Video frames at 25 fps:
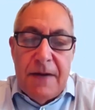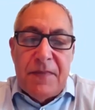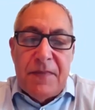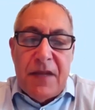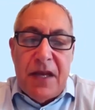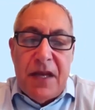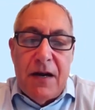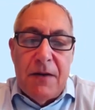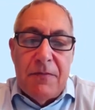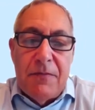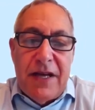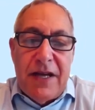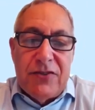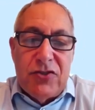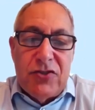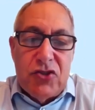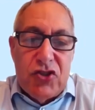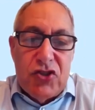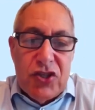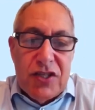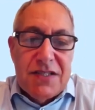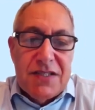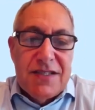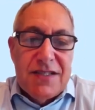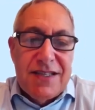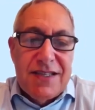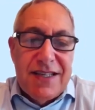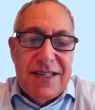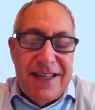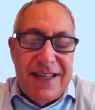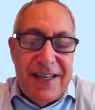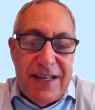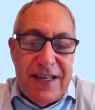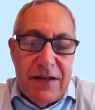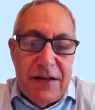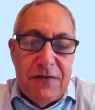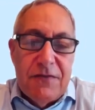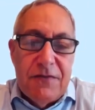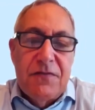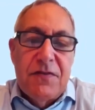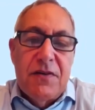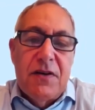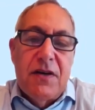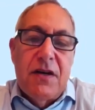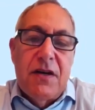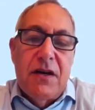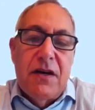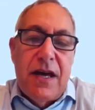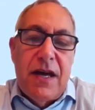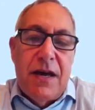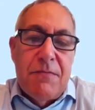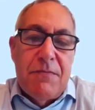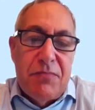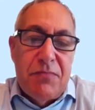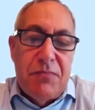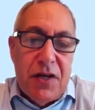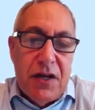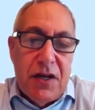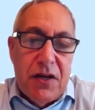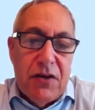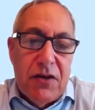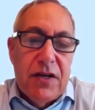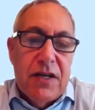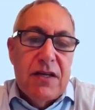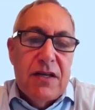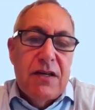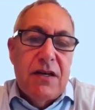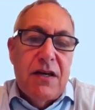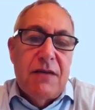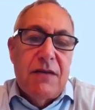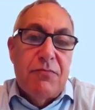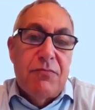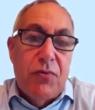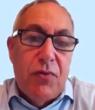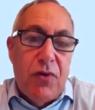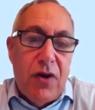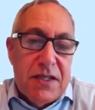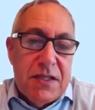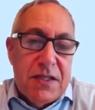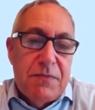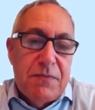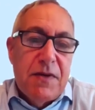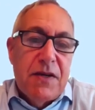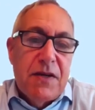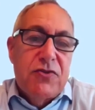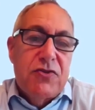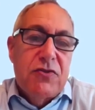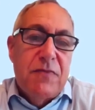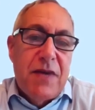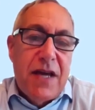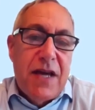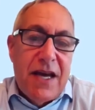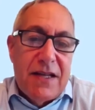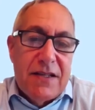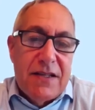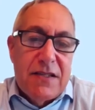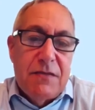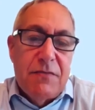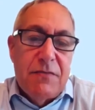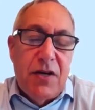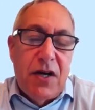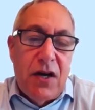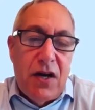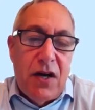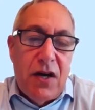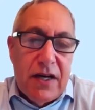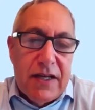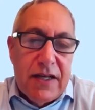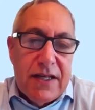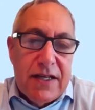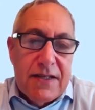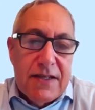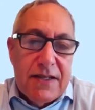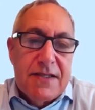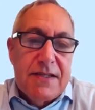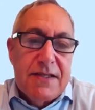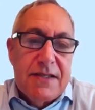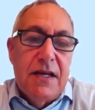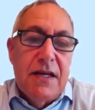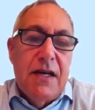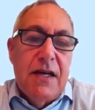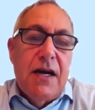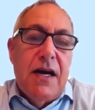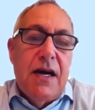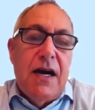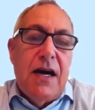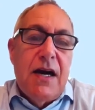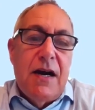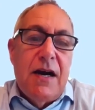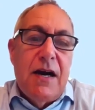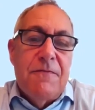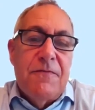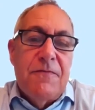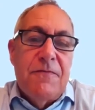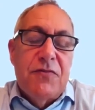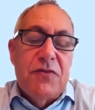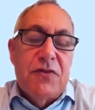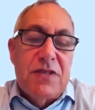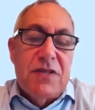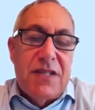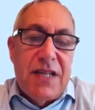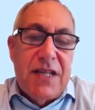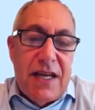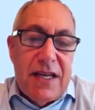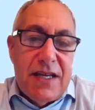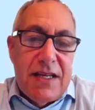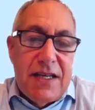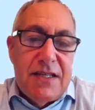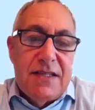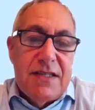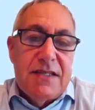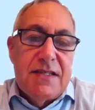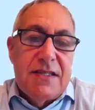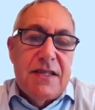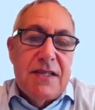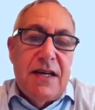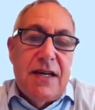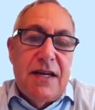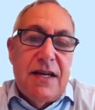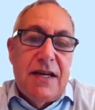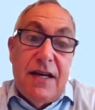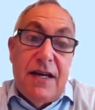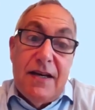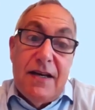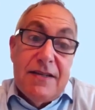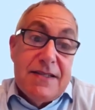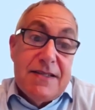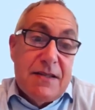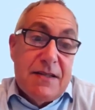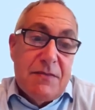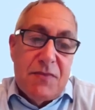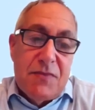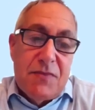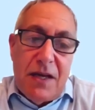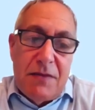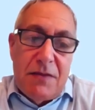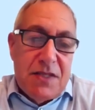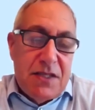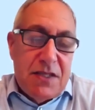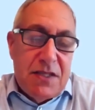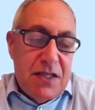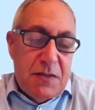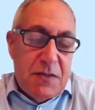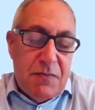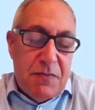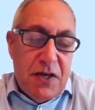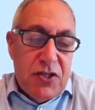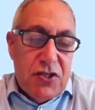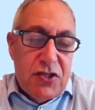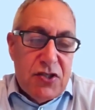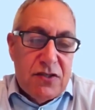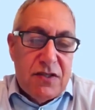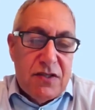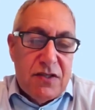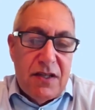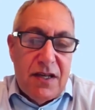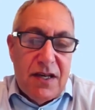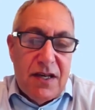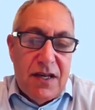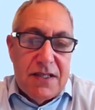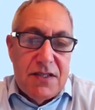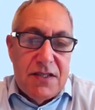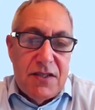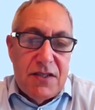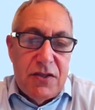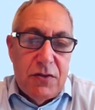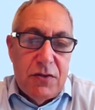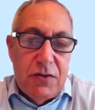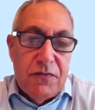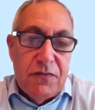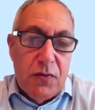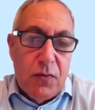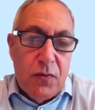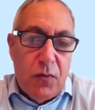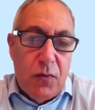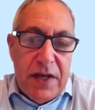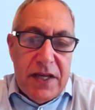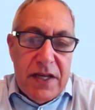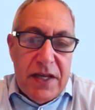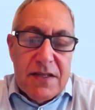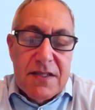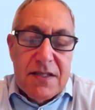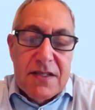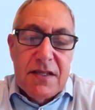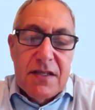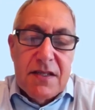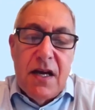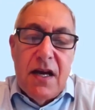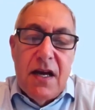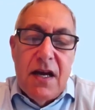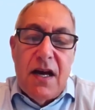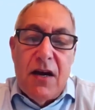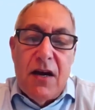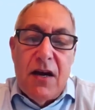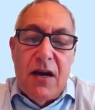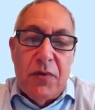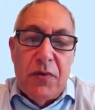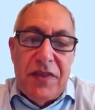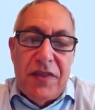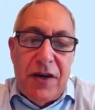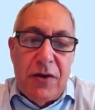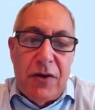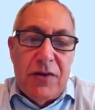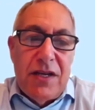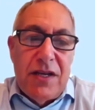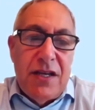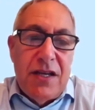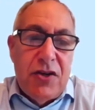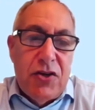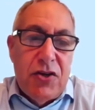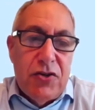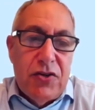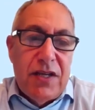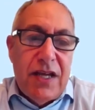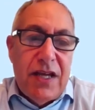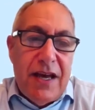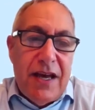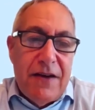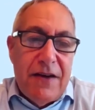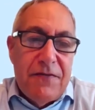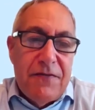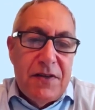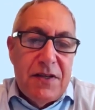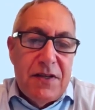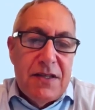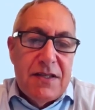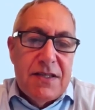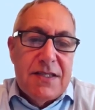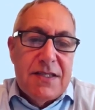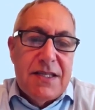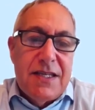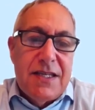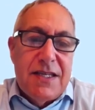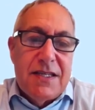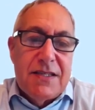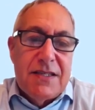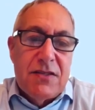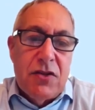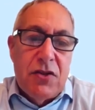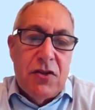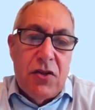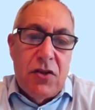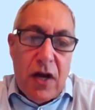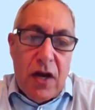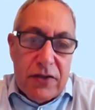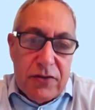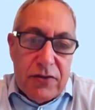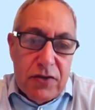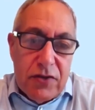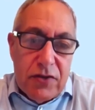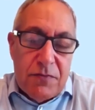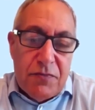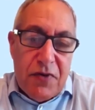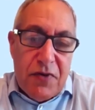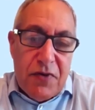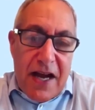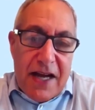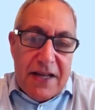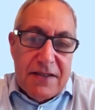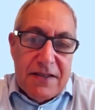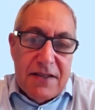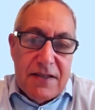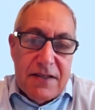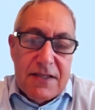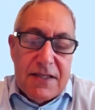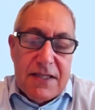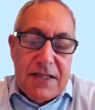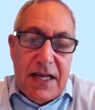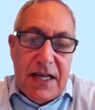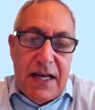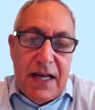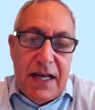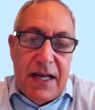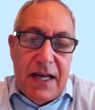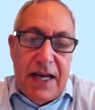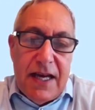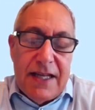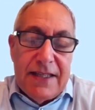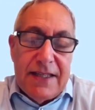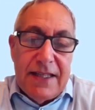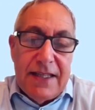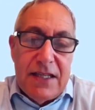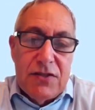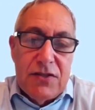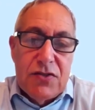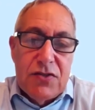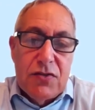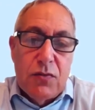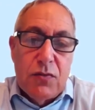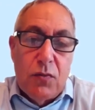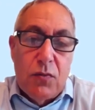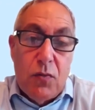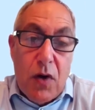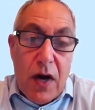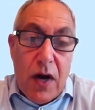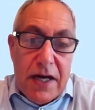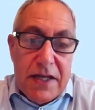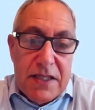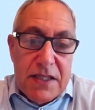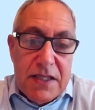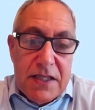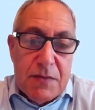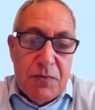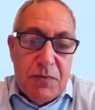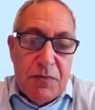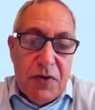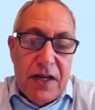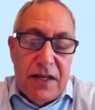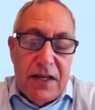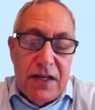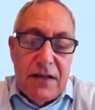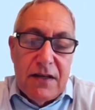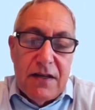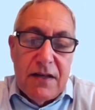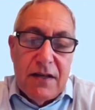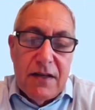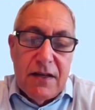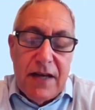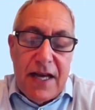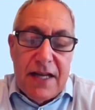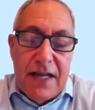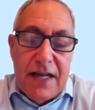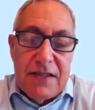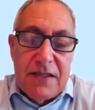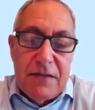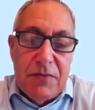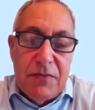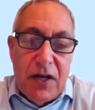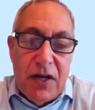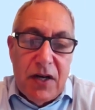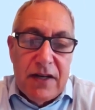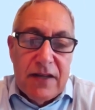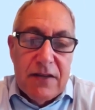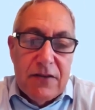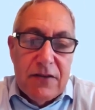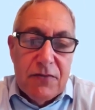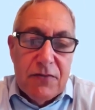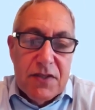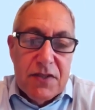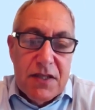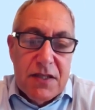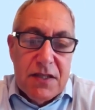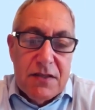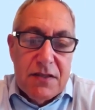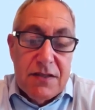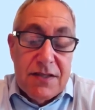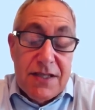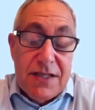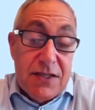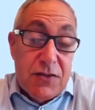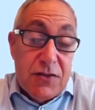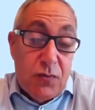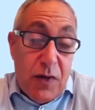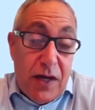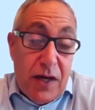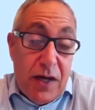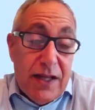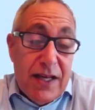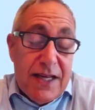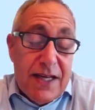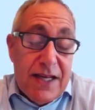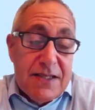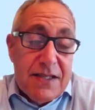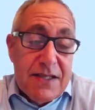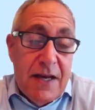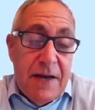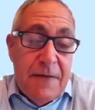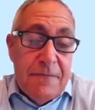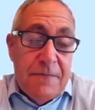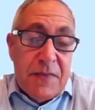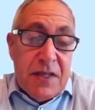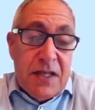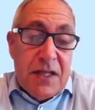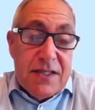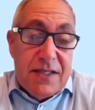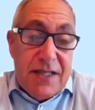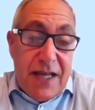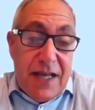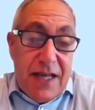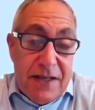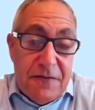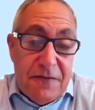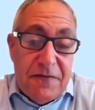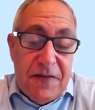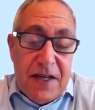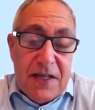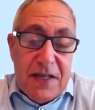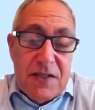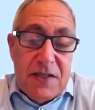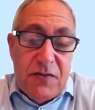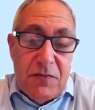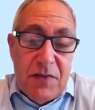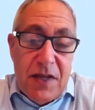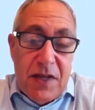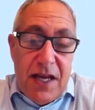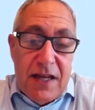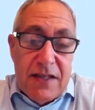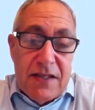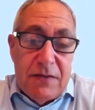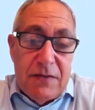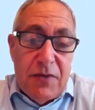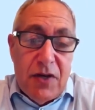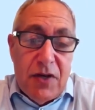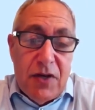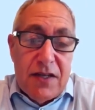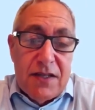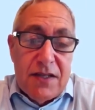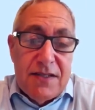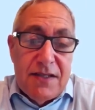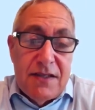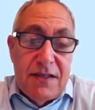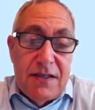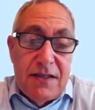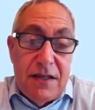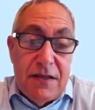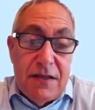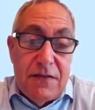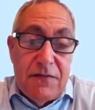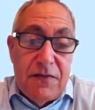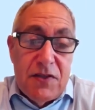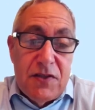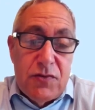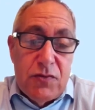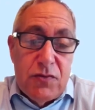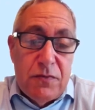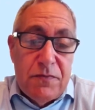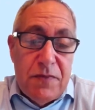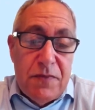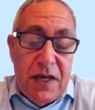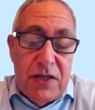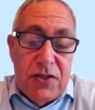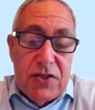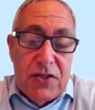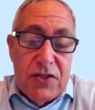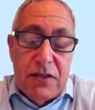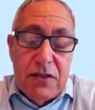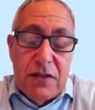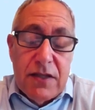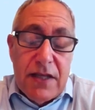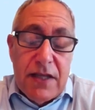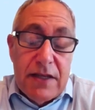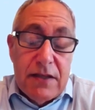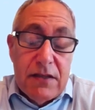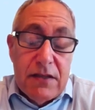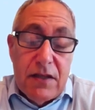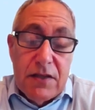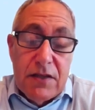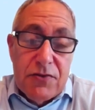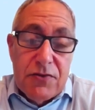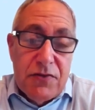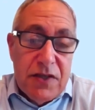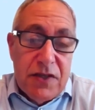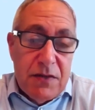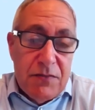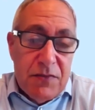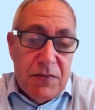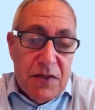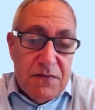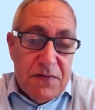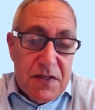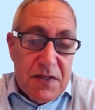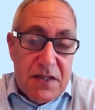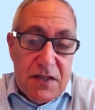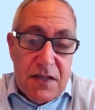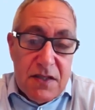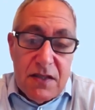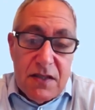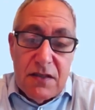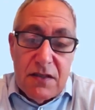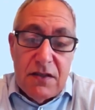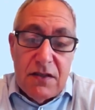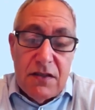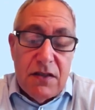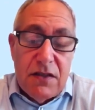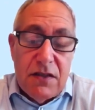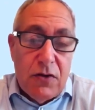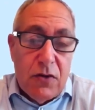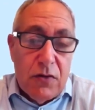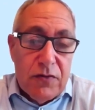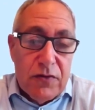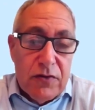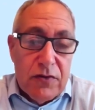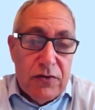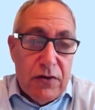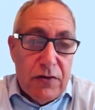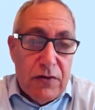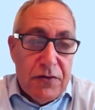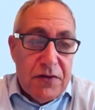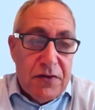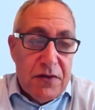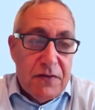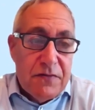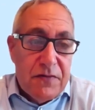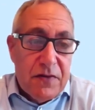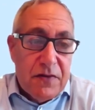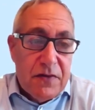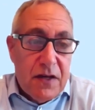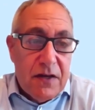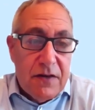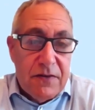and to just give empiric broad spectrum antibiotics for days, sometimes in these patients in the ICU for weeks, without any good evidence, is not good practice, and leads to widespread antibiotic resistance, as well as side effects from the antibiotics in the individual patient, like Clostridium difficile, overgrowth of